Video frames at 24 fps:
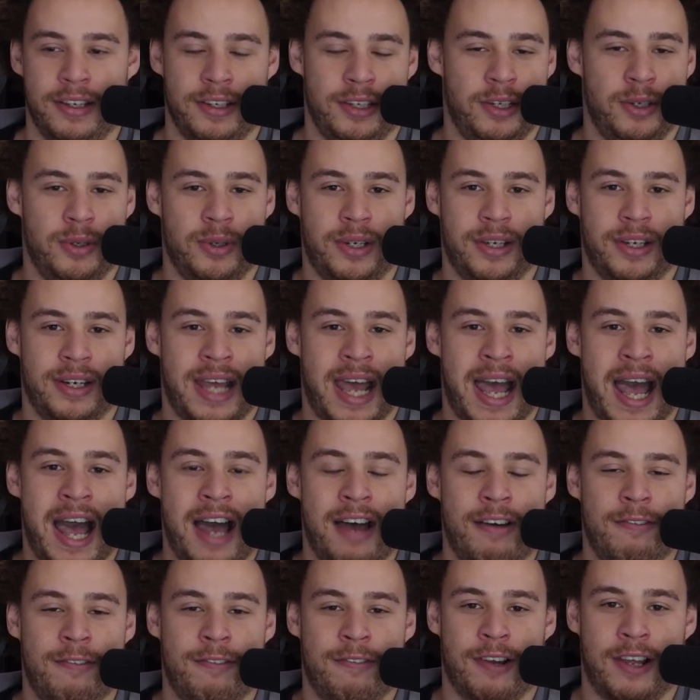You could
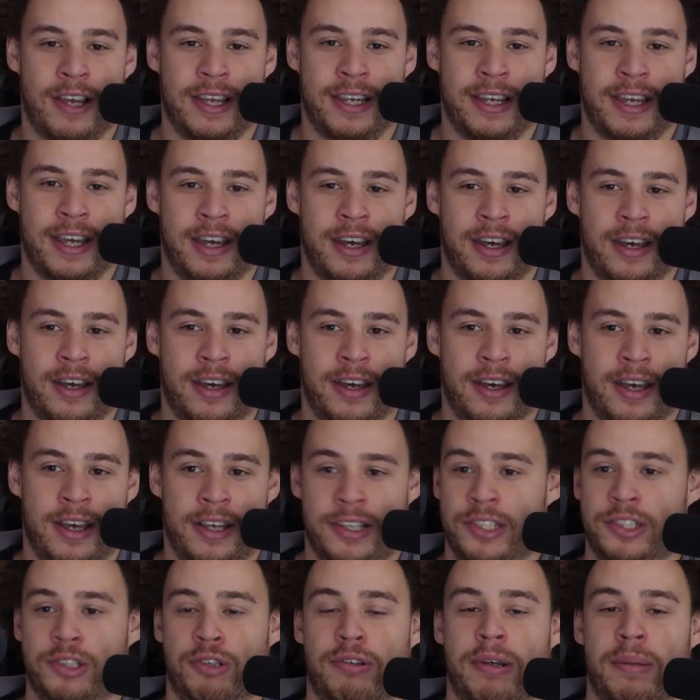have like a, a
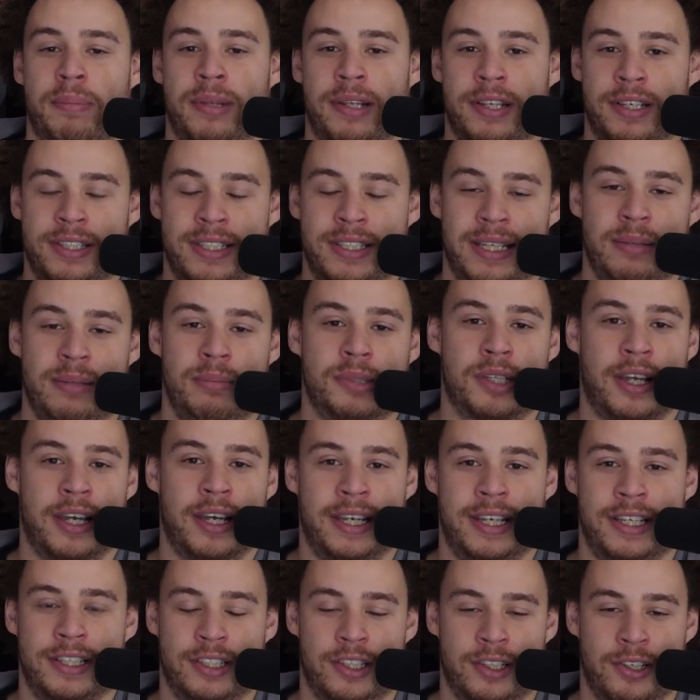script that seems
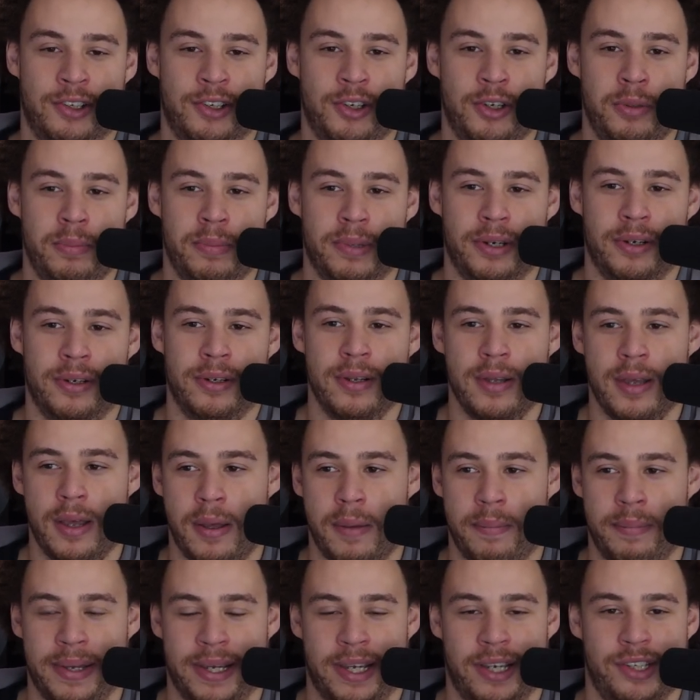like it's a human
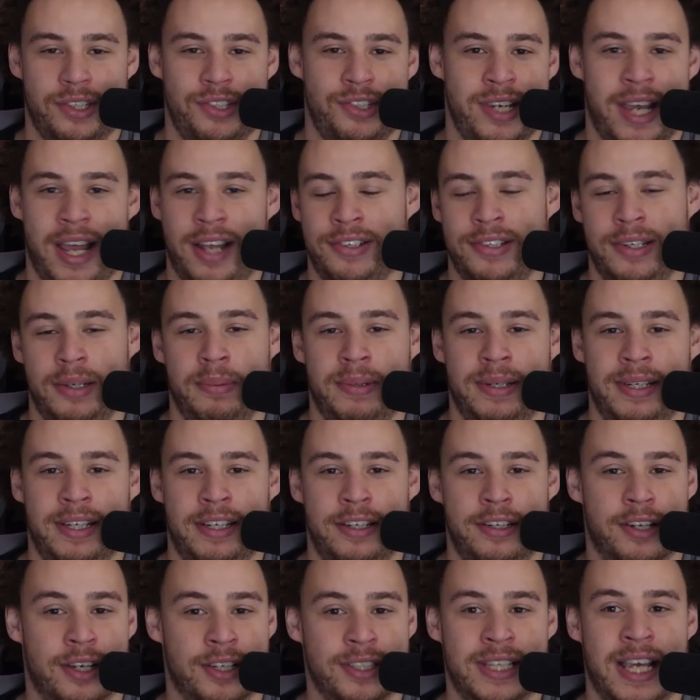because ChatGPT
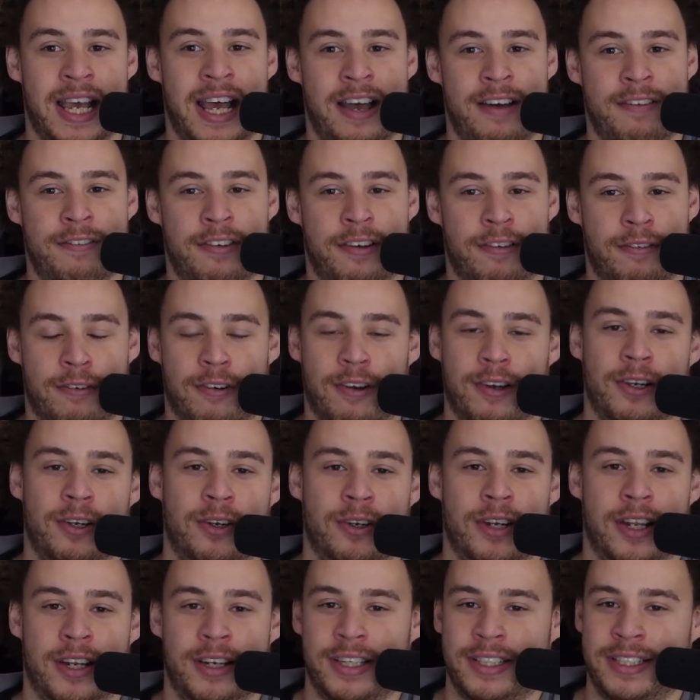does have a very
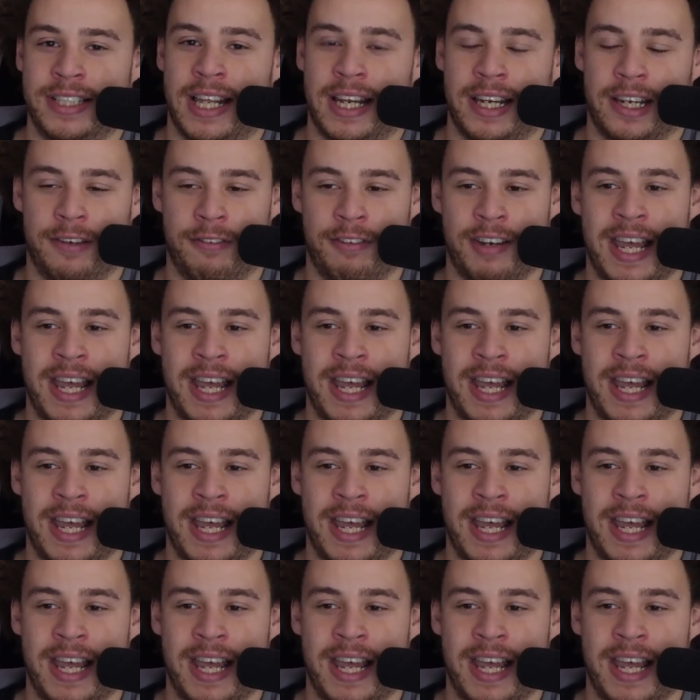good understanding of